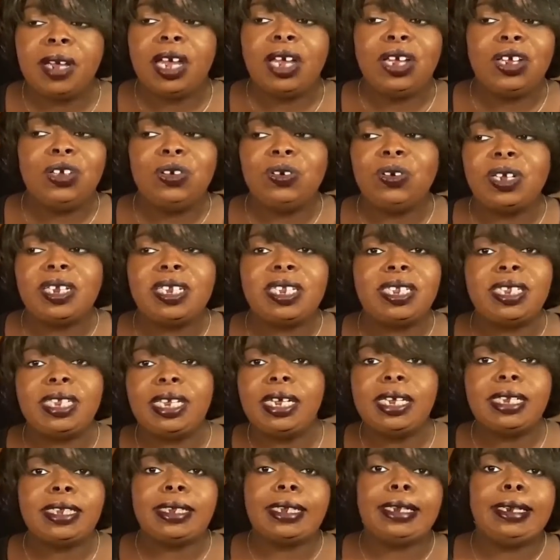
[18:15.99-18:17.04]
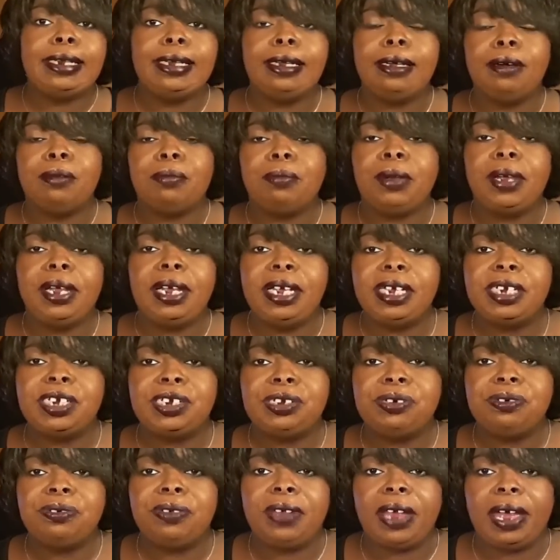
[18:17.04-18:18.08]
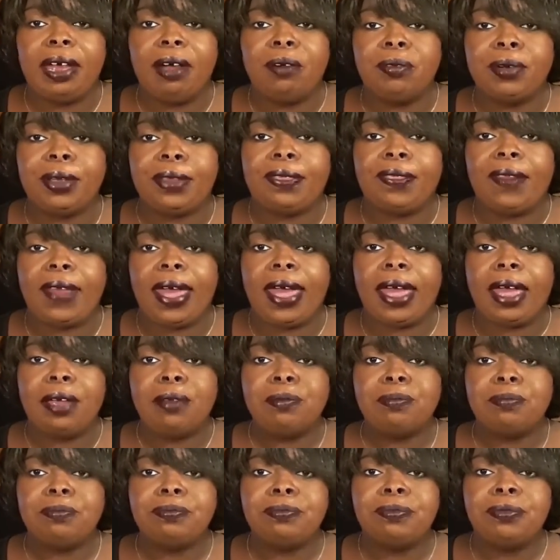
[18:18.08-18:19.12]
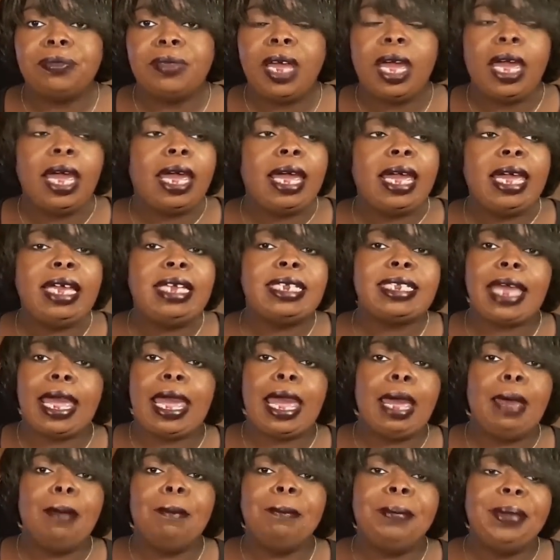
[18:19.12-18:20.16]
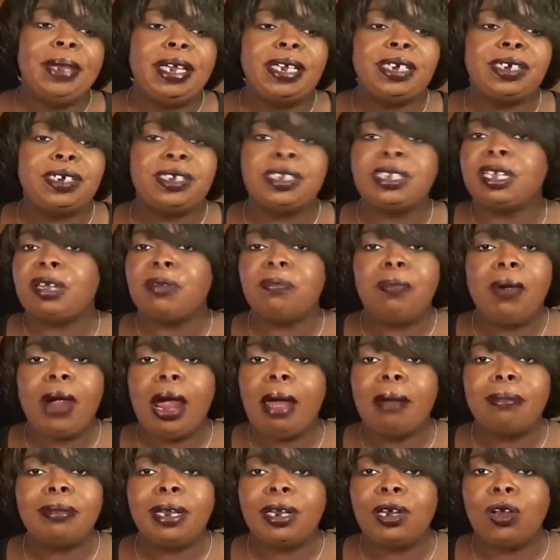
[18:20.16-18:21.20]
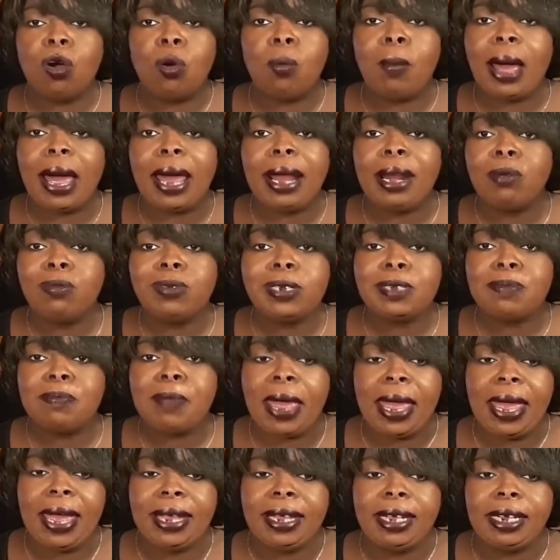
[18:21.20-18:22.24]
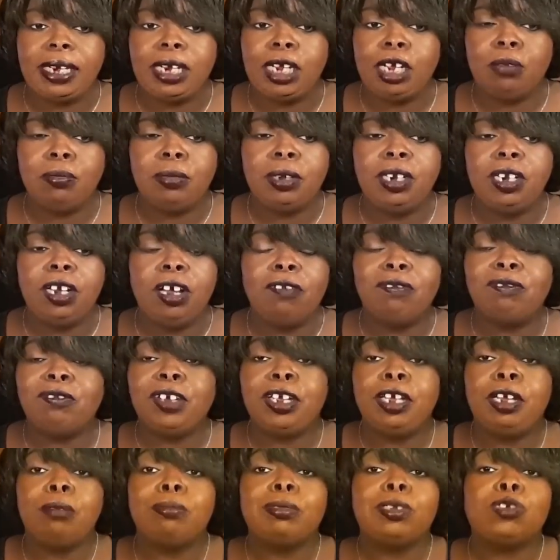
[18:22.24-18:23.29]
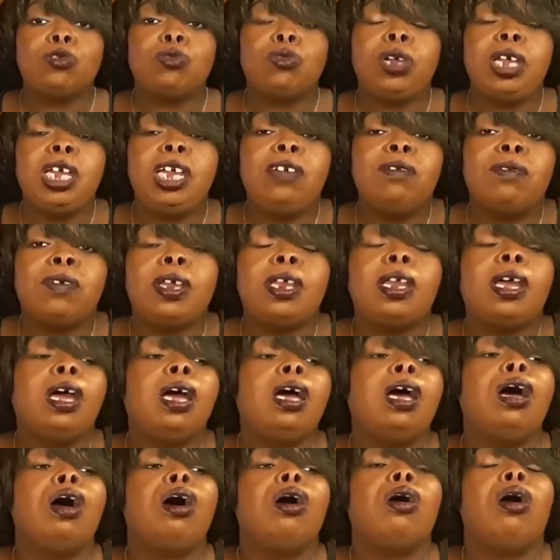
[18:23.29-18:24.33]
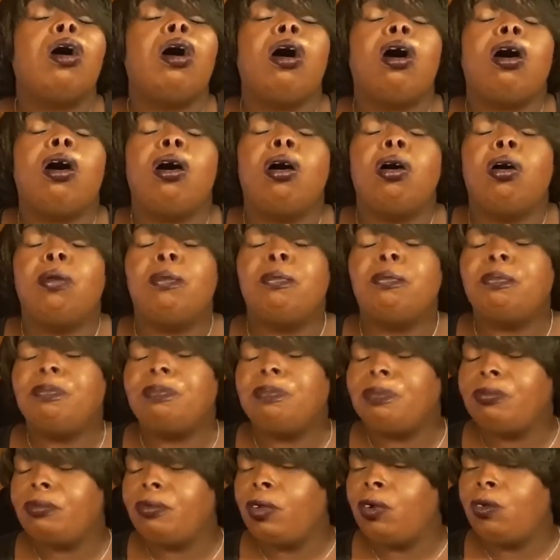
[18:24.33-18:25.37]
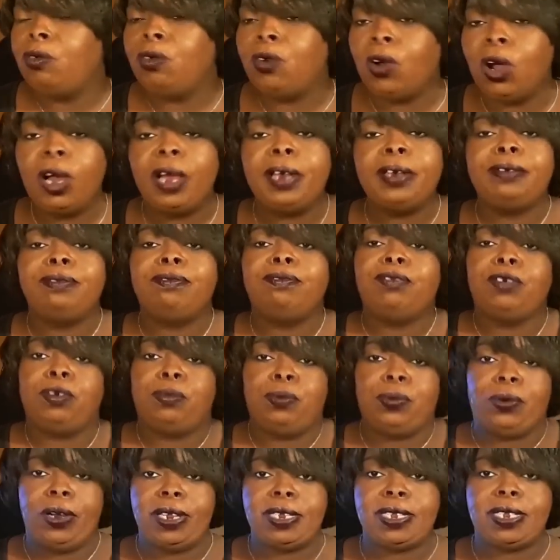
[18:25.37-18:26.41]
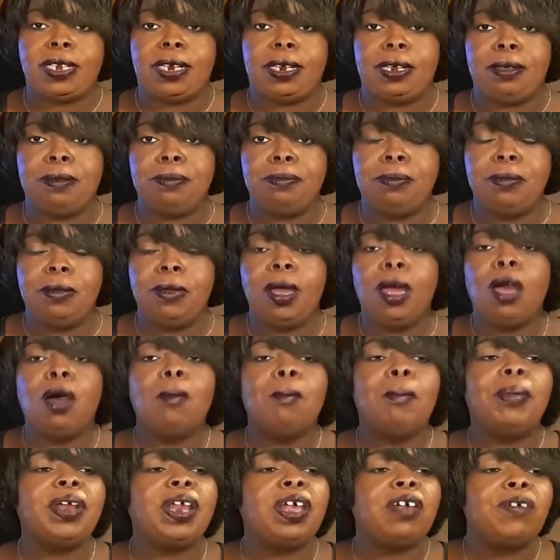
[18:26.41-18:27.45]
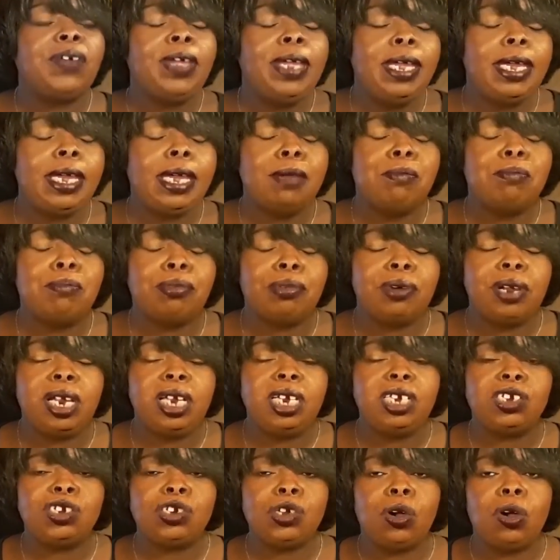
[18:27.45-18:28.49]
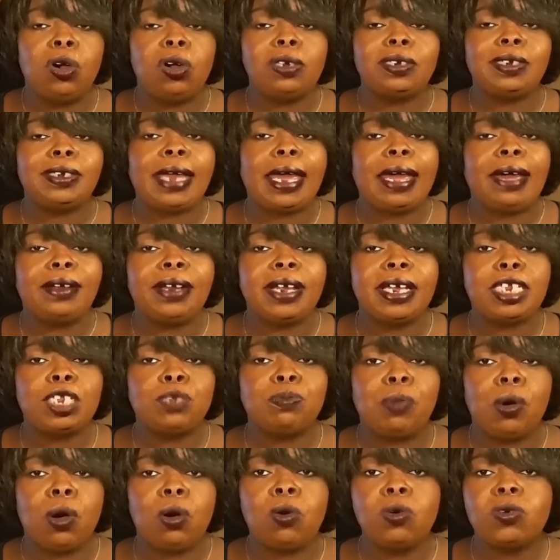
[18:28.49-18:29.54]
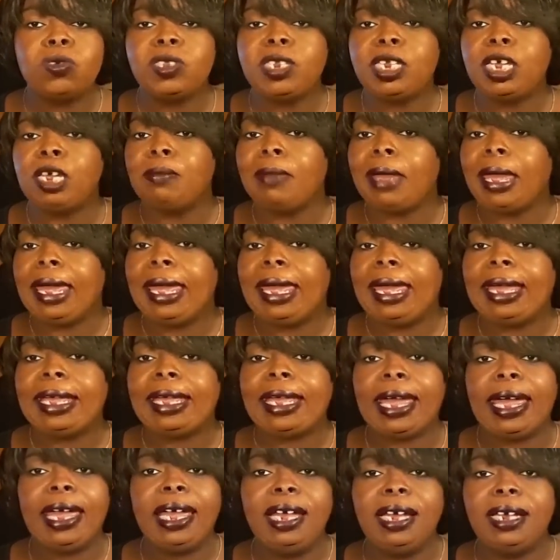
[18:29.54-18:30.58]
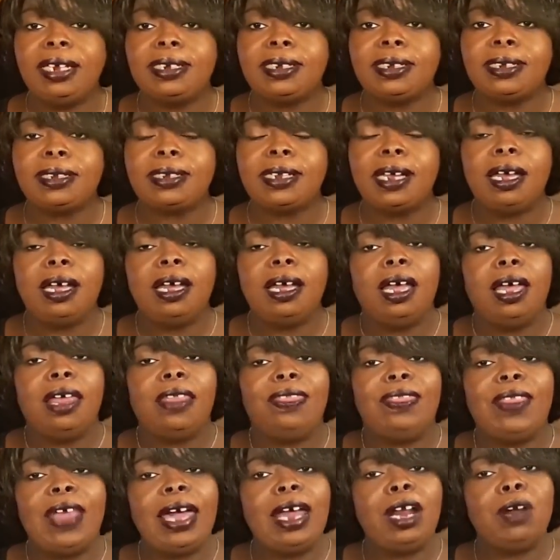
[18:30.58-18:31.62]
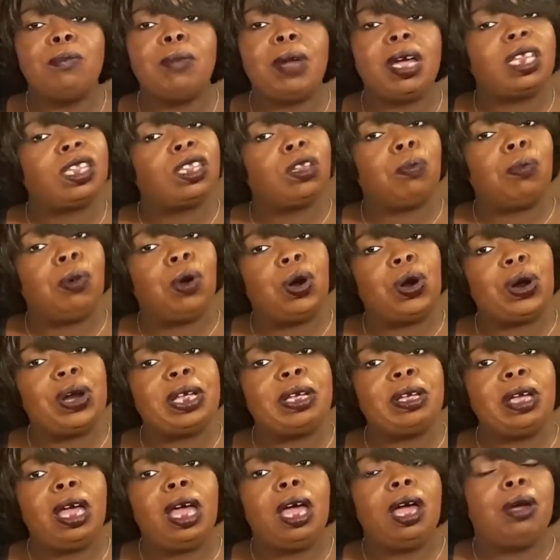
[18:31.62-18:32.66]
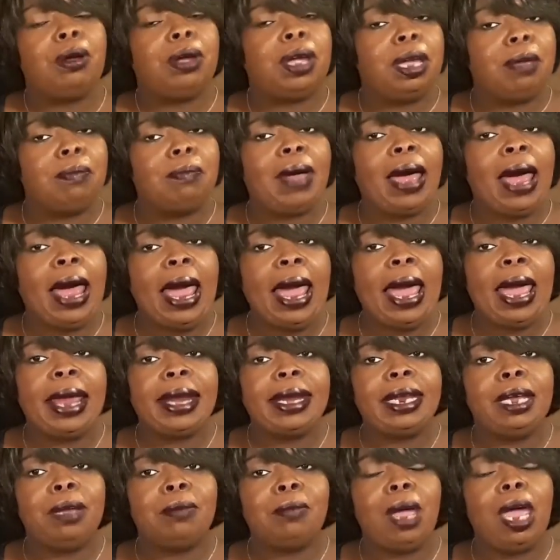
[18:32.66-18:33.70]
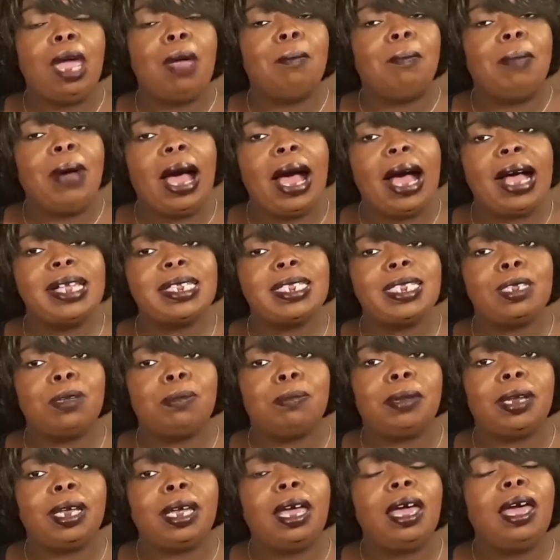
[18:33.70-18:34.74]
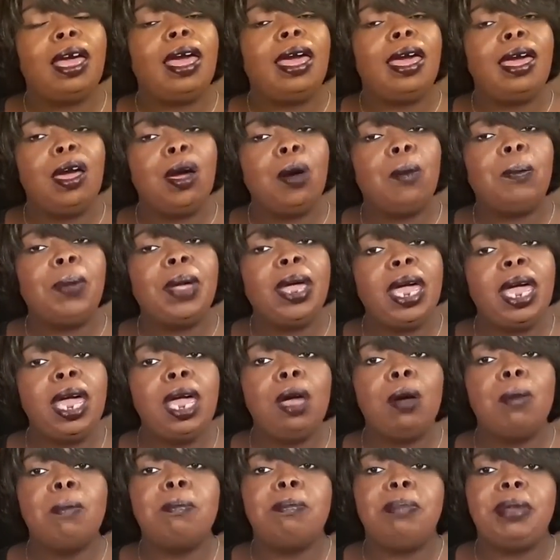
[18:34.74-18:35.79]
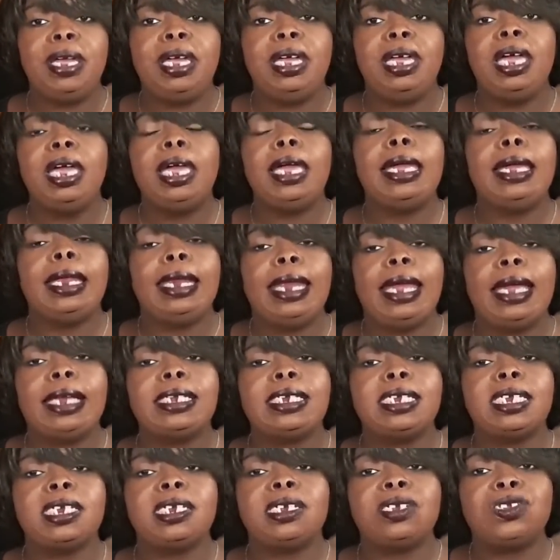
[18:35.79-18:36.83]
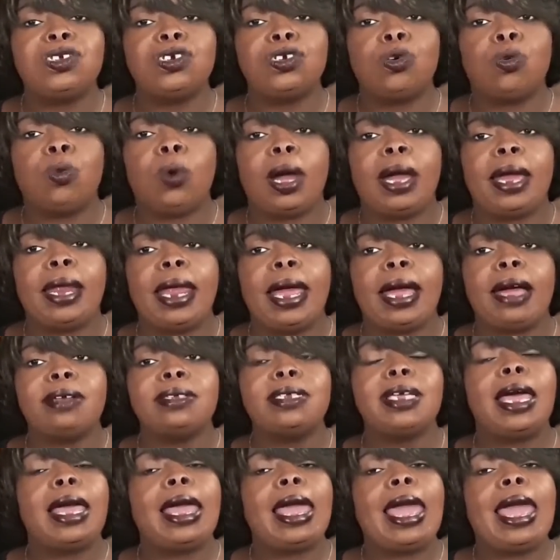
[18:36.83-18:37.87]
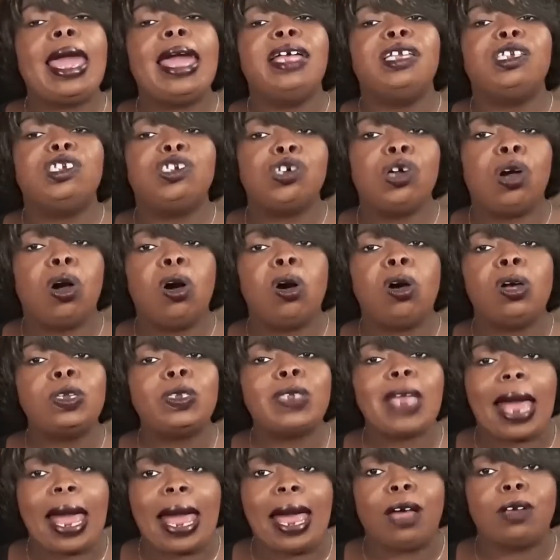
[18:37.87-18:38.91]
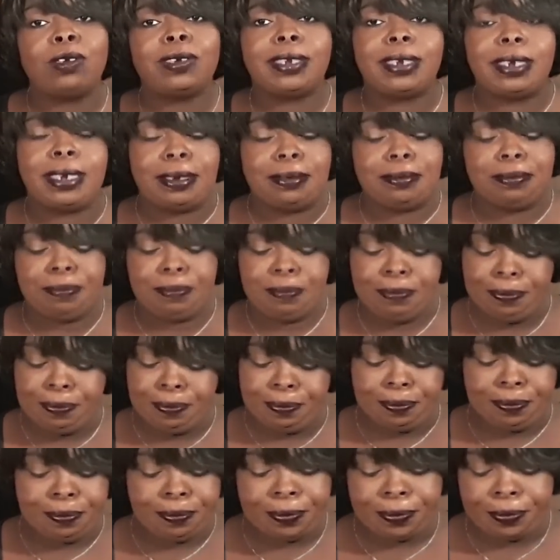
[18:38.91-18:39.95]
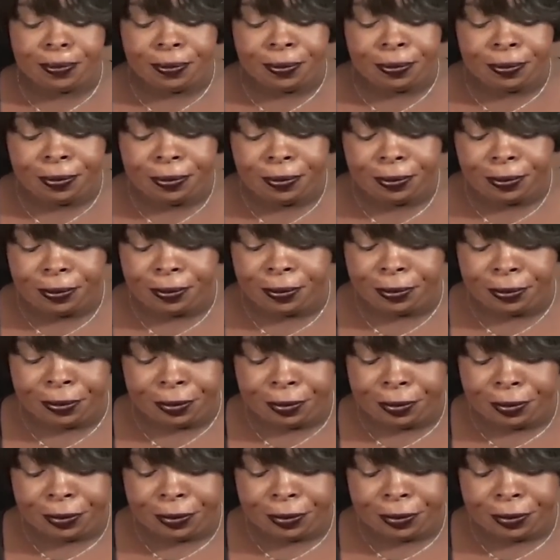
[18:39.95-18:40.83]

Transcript: You can see it's a little issue there with that. He's ambitious and probably nobody was backing him enough for him to even um, run for president. But if he can bring Charles down, expose him and Candace, That'll make the party get behind him and possibly help him be elected into the White House and Charles ousted. Mm, mm, mm.